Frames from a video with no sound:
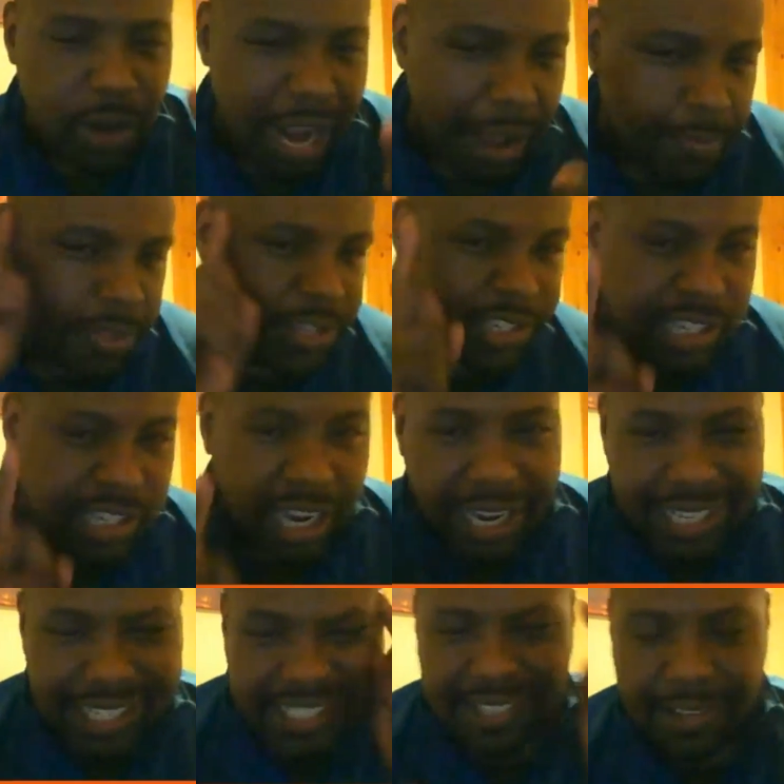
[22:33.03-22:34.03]
round the
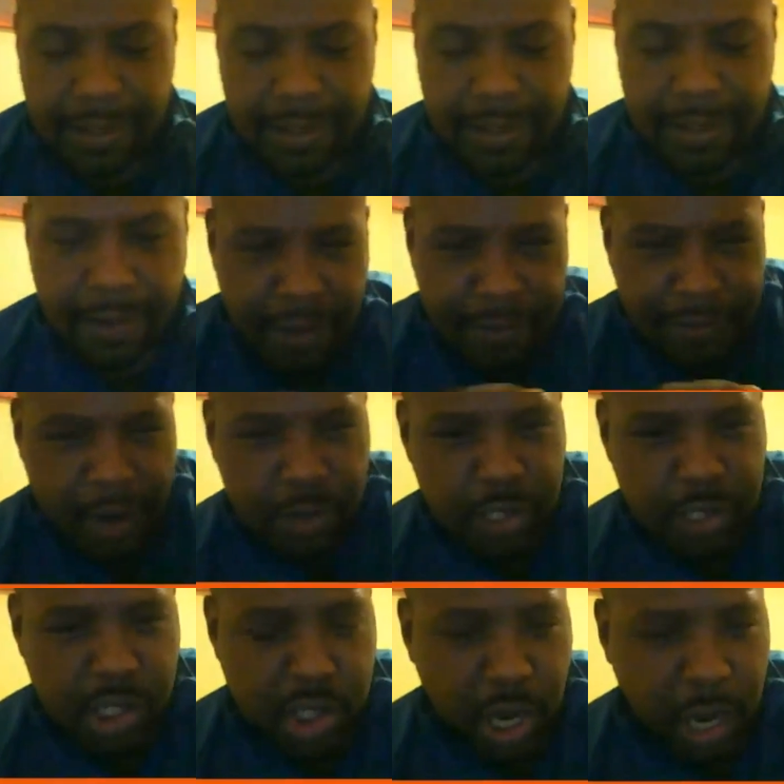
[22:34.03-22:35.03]
sides.
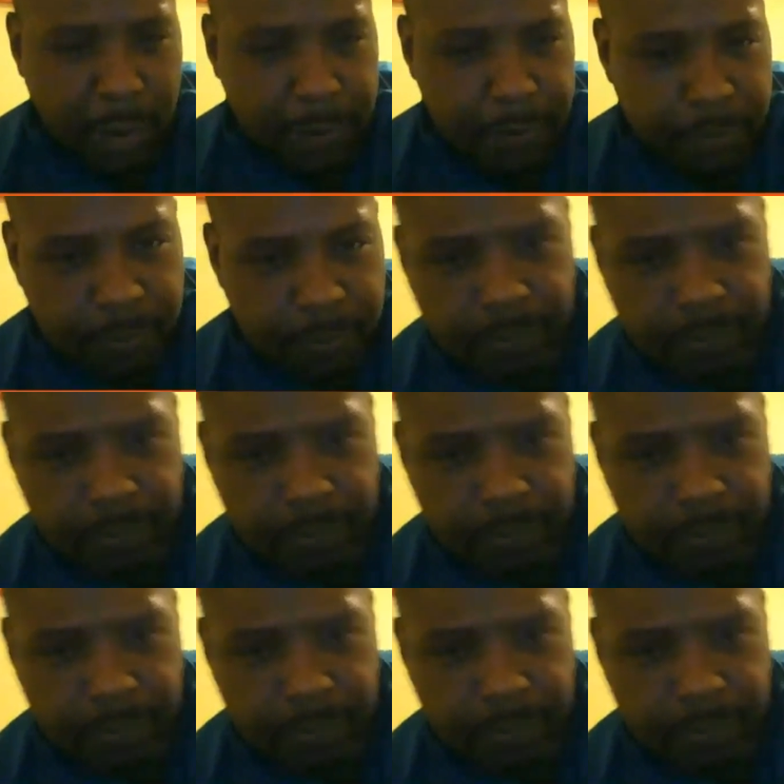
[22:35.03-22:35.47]
He throws a